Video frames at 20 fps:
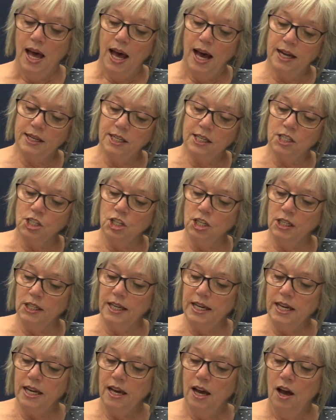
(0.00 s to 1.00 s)

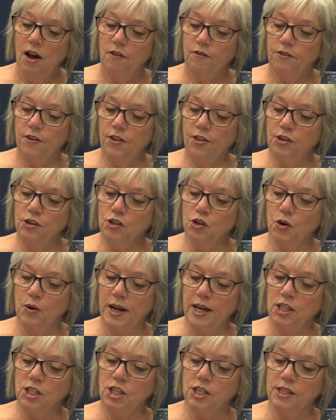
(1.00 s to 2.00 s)
Additionally, further
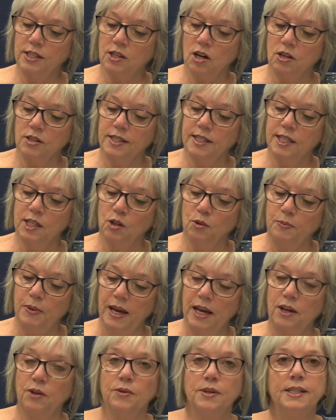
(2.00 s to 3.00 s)
donations are still
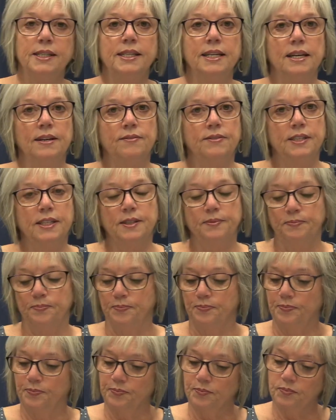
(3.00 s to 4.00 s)
being received.
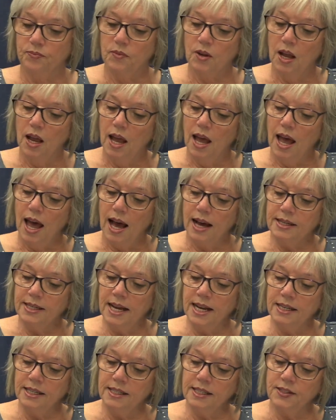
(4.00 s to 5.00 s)

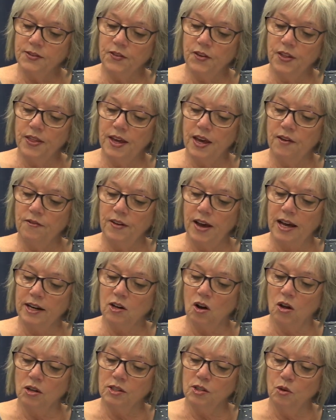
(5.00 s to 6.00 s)
Attendance for the event
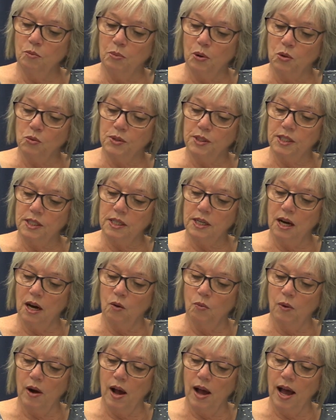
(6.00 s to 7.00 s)
also boasted
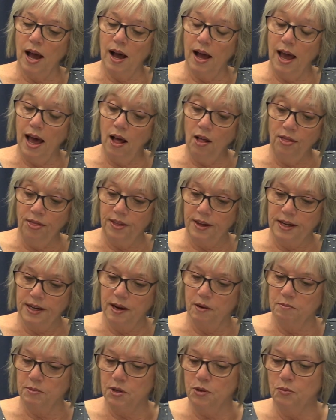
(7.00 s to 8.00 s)
a, a, healthy
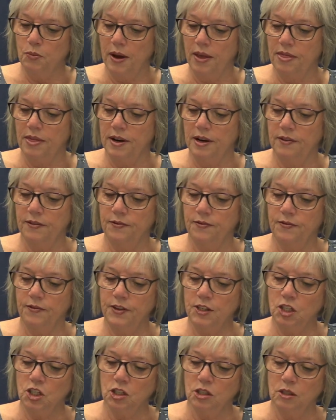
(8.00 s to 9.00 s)
number with an
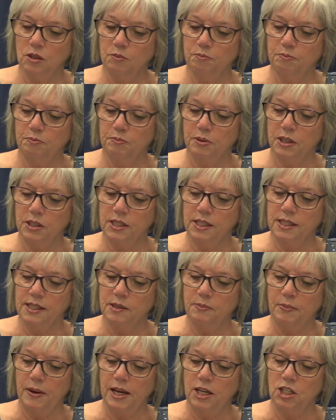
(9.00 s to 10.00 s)
official
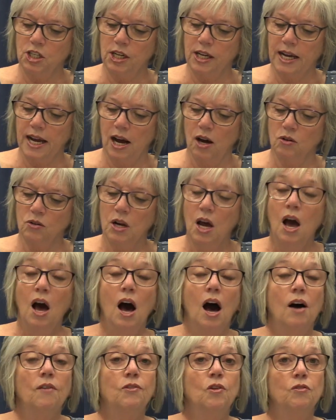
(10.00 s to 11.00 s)
participation count
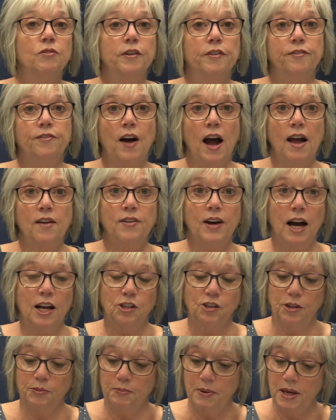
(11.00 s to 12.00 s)
of over
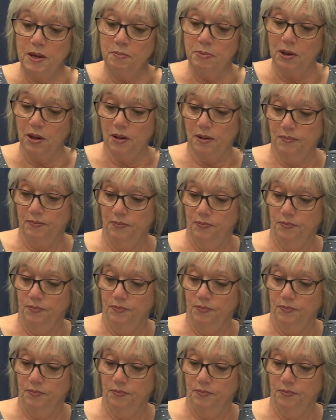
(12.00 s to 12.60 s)
500 people.